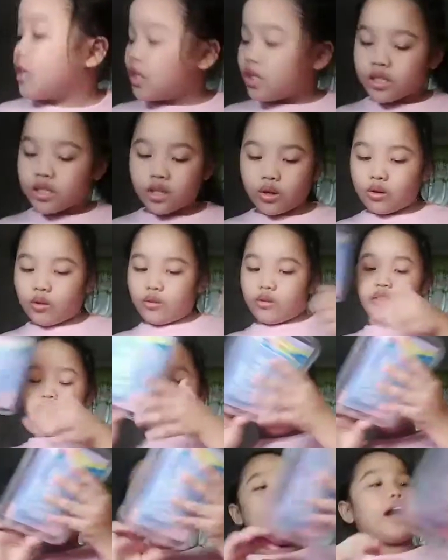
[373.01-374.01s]
So
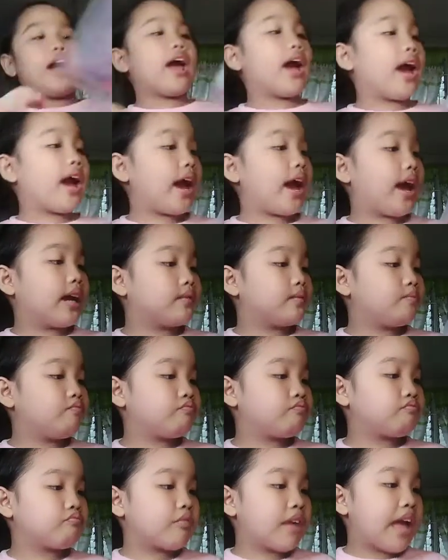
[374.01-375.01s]
that, and
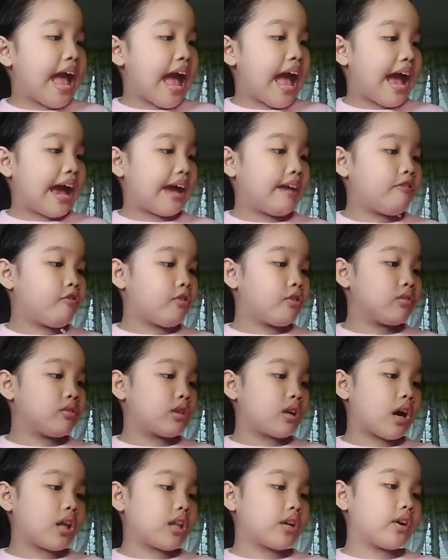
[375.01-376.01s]
add food
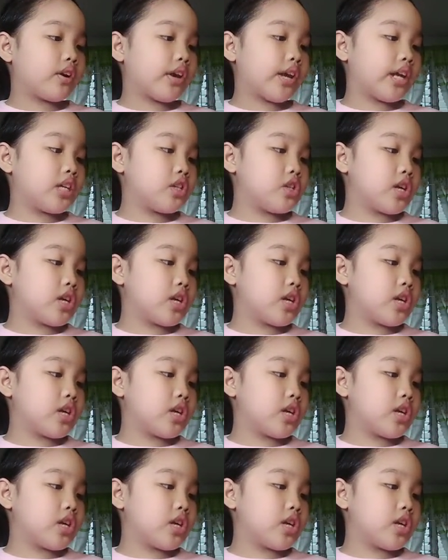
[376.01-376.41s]
coloring,